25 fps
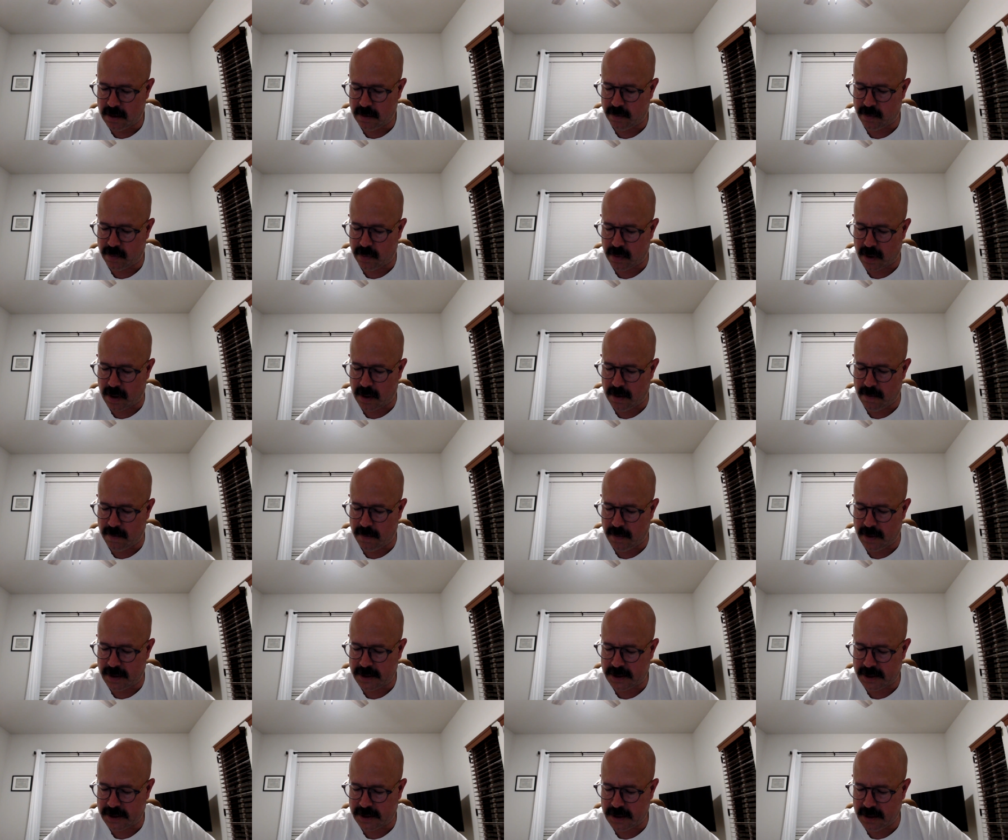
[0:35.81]
brought
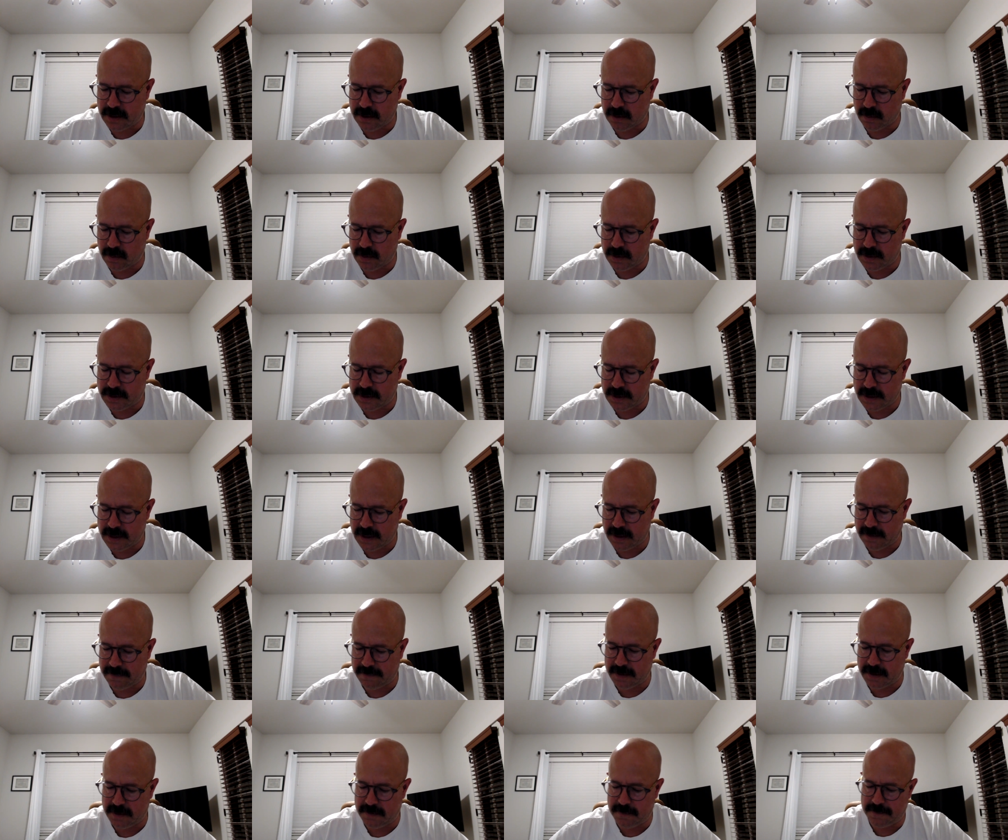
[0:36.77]
much cedar wood to
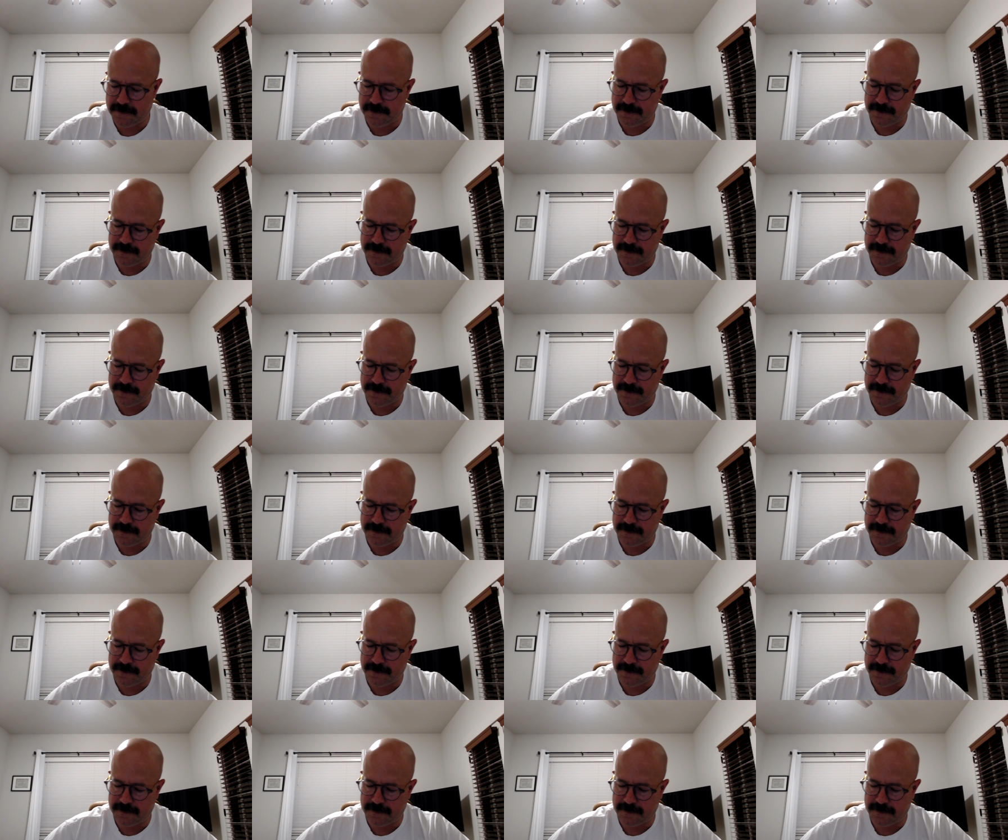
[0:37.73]
David.